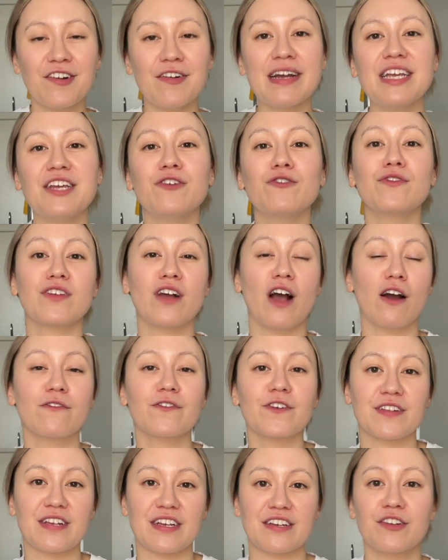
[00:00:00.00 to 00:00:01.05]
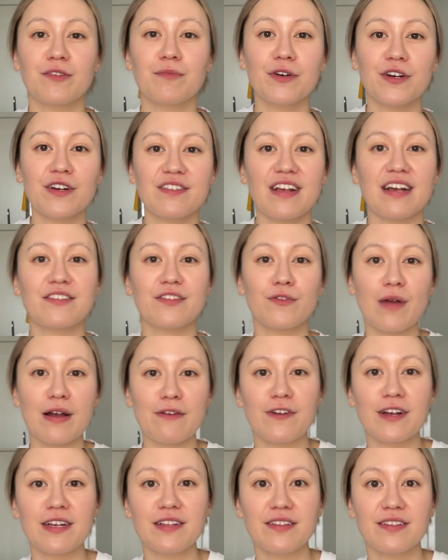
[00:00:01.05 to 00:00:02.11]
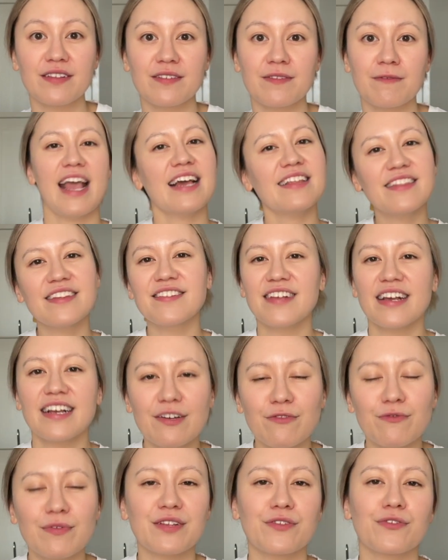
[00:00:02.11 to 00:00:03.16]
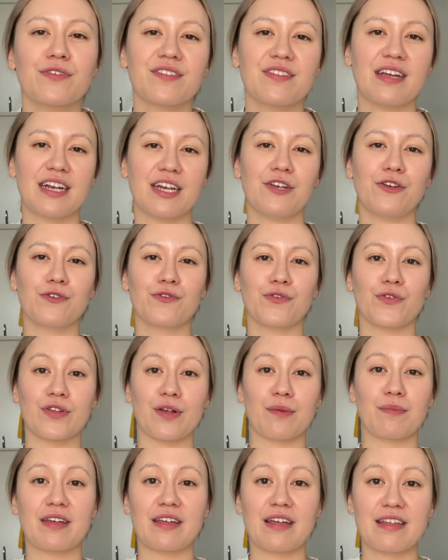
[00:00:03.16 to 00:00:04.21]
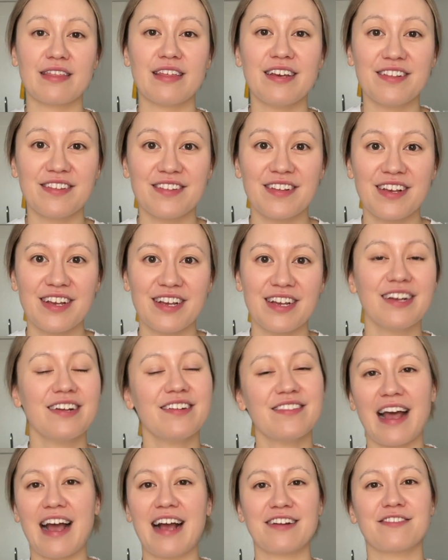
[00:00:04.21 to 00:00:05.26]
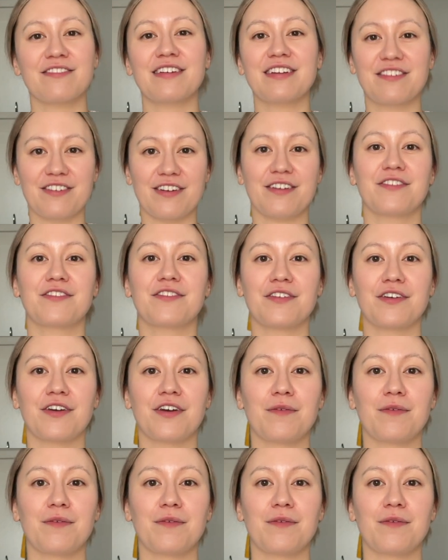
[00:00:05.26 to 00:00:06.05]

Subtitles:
how I use conversation books as a reference. And the second resource that I use for something like this is actually just